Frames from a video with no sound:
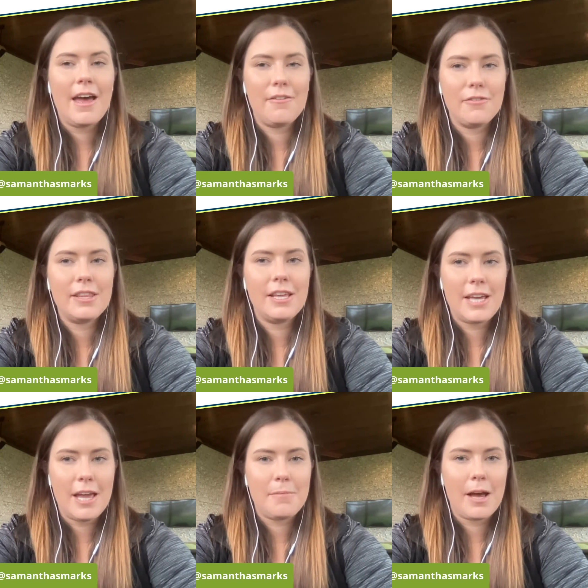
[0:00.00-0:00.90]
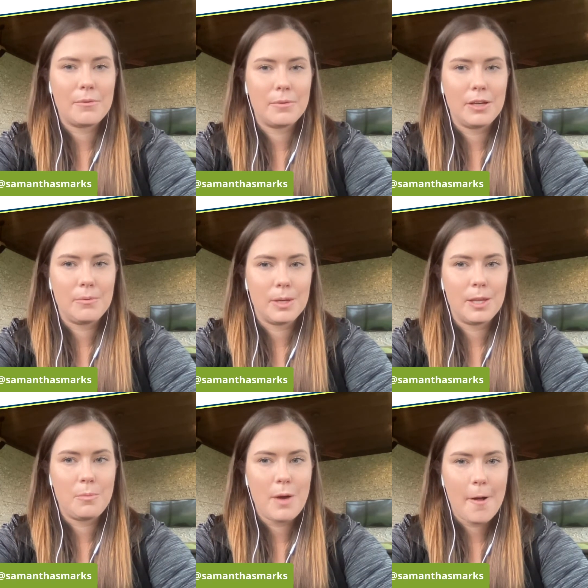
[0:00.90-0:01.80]
Everything came back really,
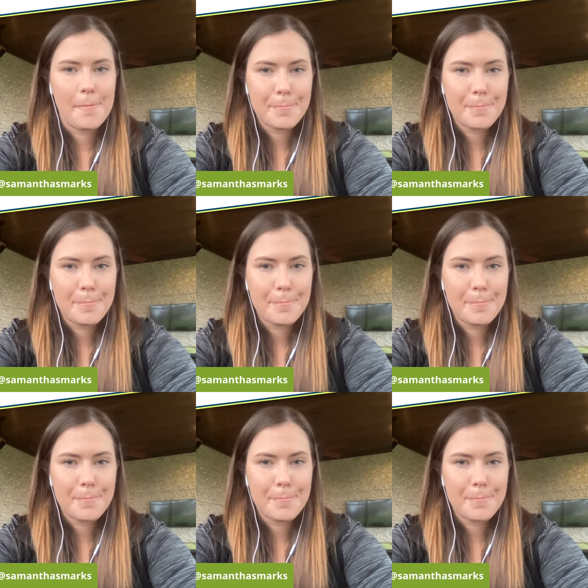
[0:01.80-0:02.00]
really well.